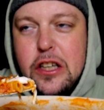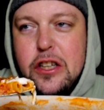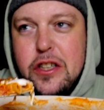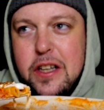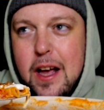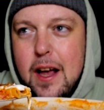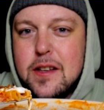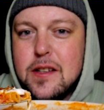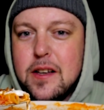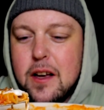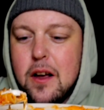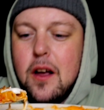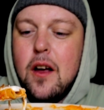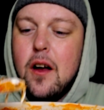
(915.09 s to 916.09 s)
she has
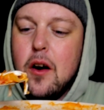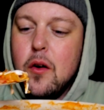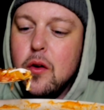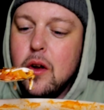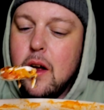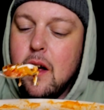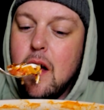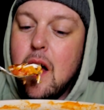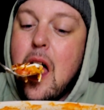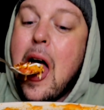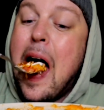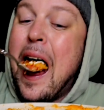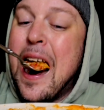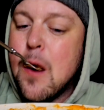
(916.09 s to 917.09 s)
a
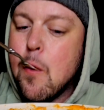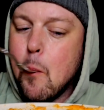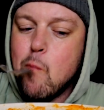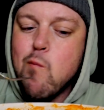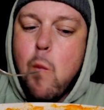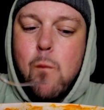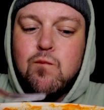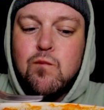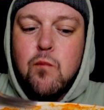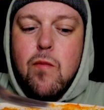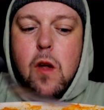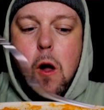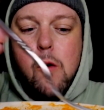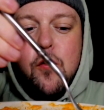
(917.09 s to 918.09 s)

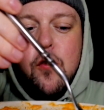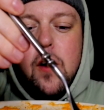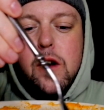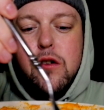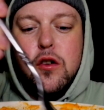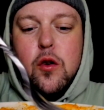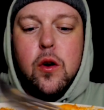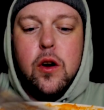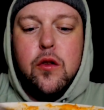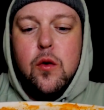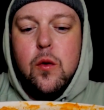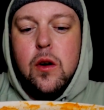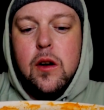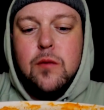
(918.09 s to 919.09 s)
friend going
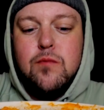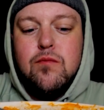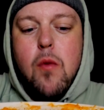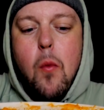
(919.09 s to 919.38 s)
through a,